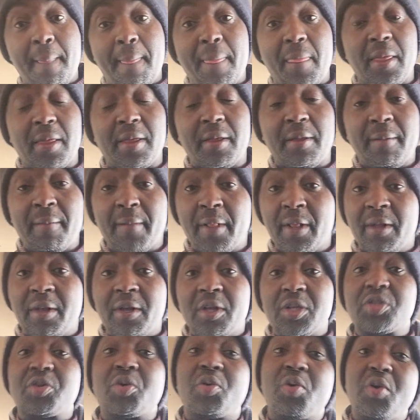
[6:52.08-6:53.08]
Yeah.
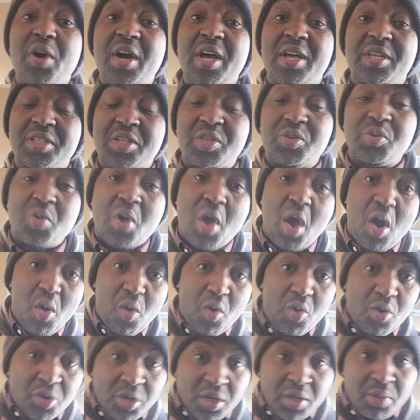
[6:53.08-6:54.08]
So long as you are
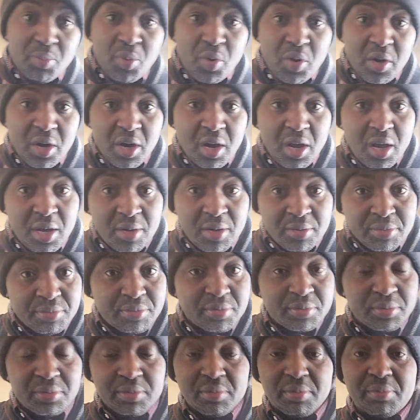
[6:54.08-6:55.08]
audible enough,
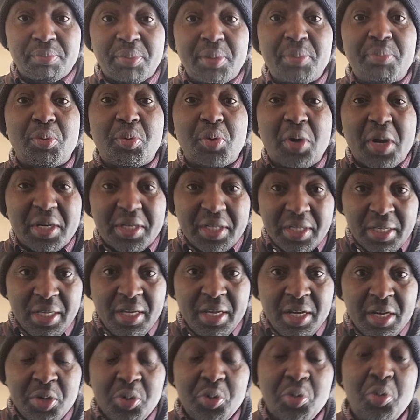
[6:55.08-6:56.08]
people can
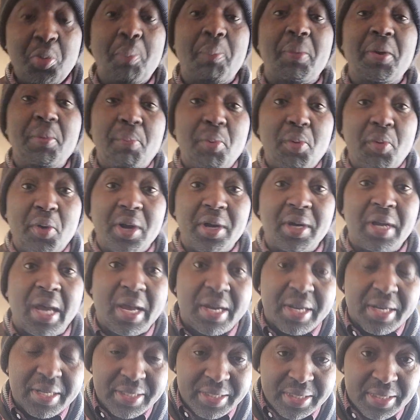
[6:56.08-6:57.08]
hear you, people can
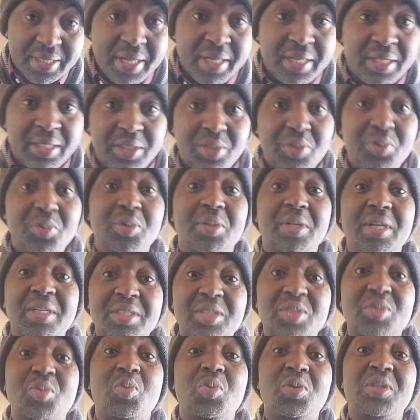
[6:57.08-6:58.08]
understand you,
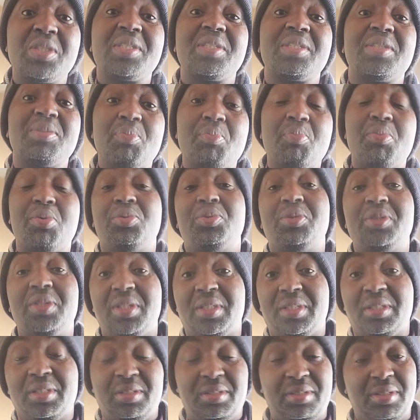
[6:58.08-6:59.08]
that's what's
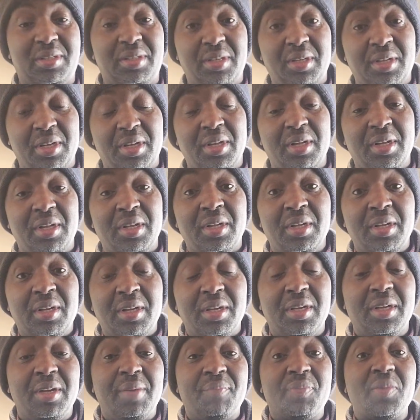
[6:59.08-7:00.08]
important.
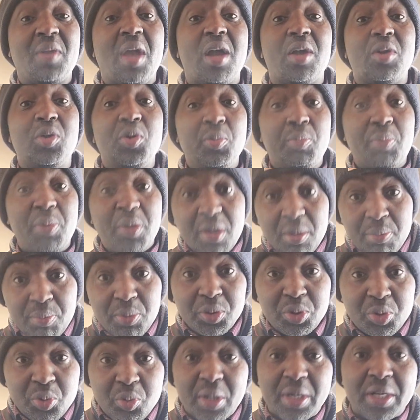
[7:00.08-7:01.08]
Yeah. Are you be able
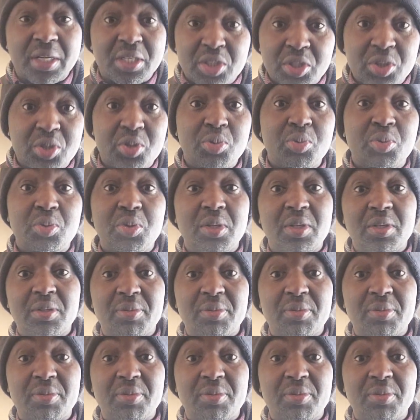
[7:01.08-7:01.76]
to understood?